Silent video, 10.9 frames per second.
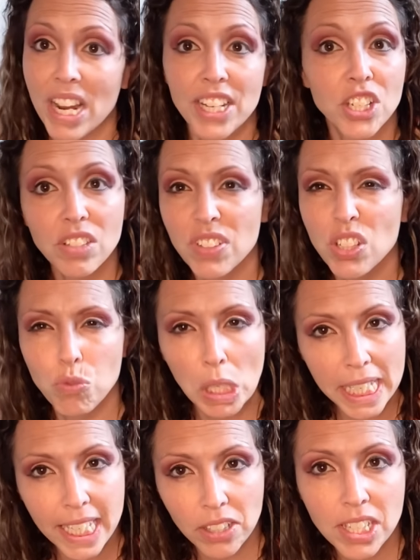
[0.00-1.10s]
it just feels really
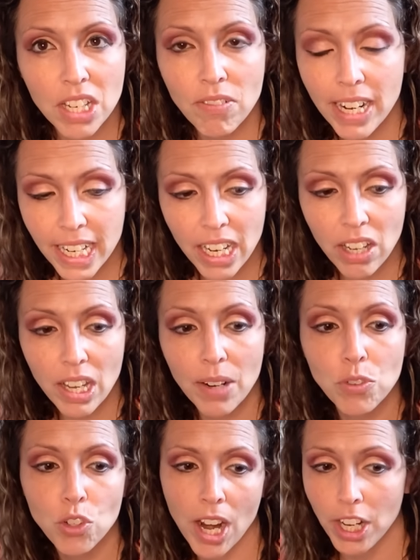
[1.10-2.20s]
guilty right now and I'm
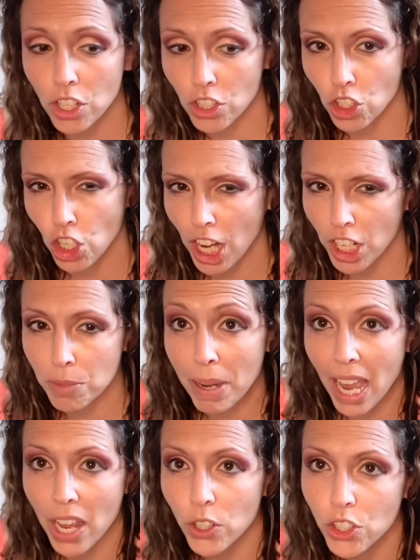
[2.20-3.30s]
trying to change my
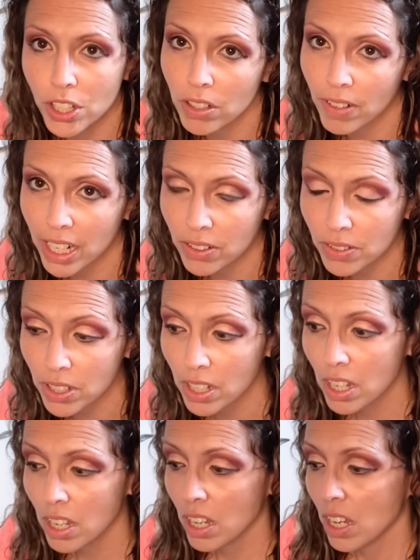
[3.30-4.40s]
energy around
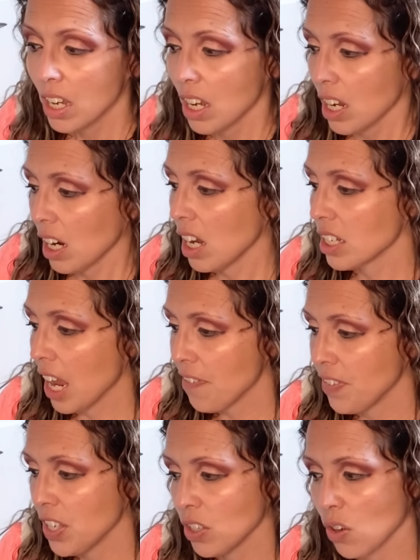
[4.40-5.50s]
because I
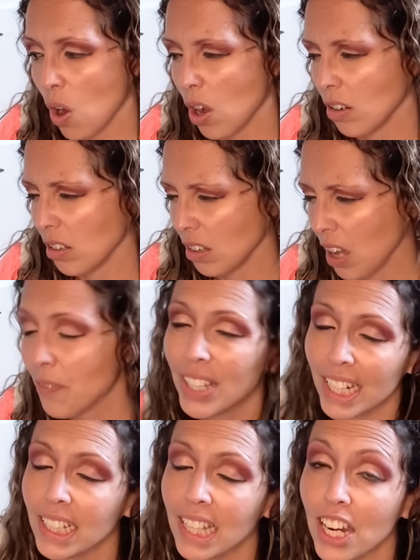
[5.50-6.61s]
feel I'm
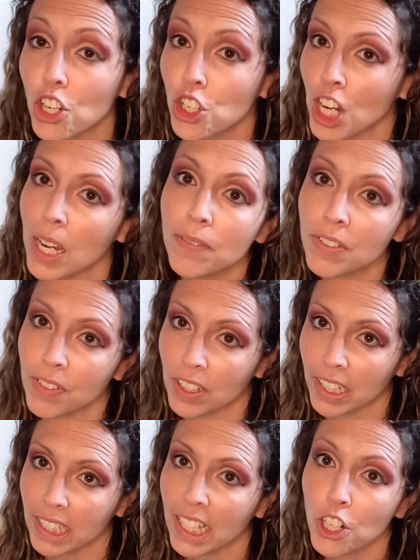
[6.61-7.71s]
getting that ashamed
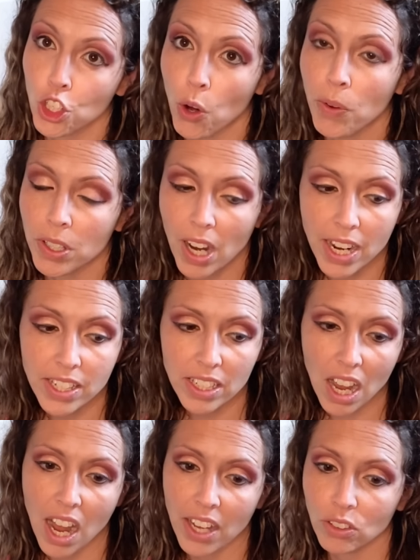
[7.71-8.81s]
feeling like showing you guys,
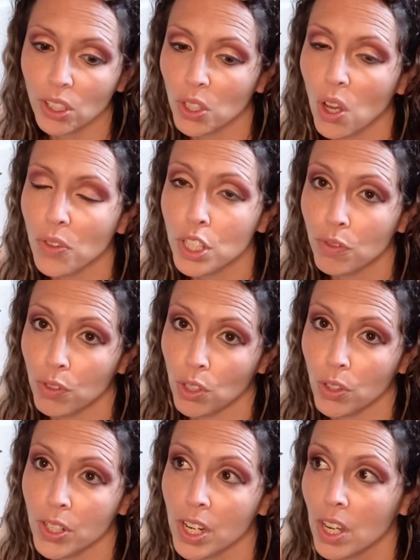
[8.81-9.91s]
God, look at all this
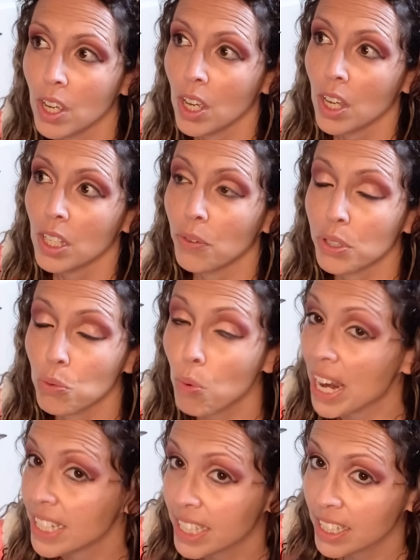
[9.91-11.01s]
food that was
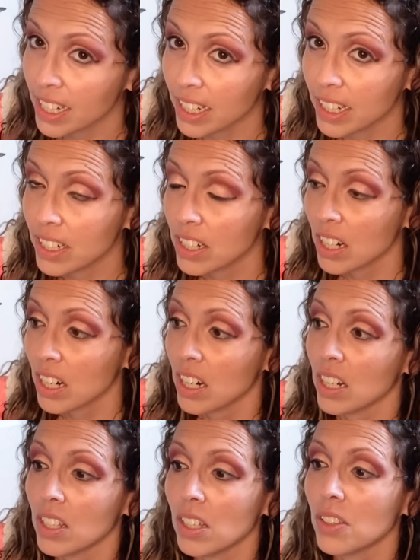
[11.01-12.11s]
wasted.
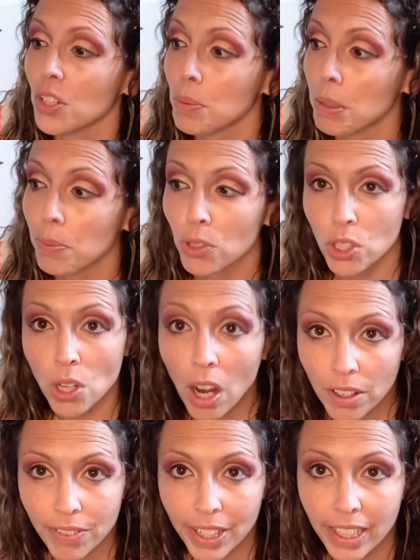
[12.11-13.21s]
There's people
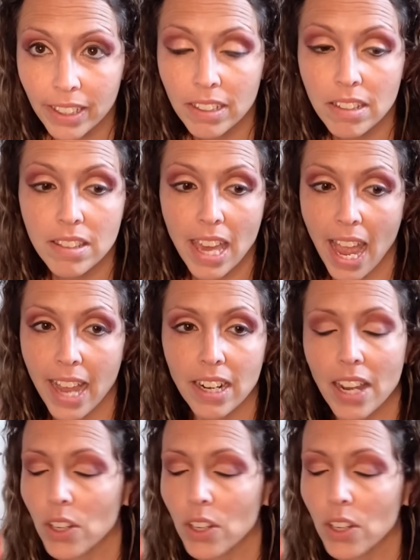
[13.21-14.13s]
starving that I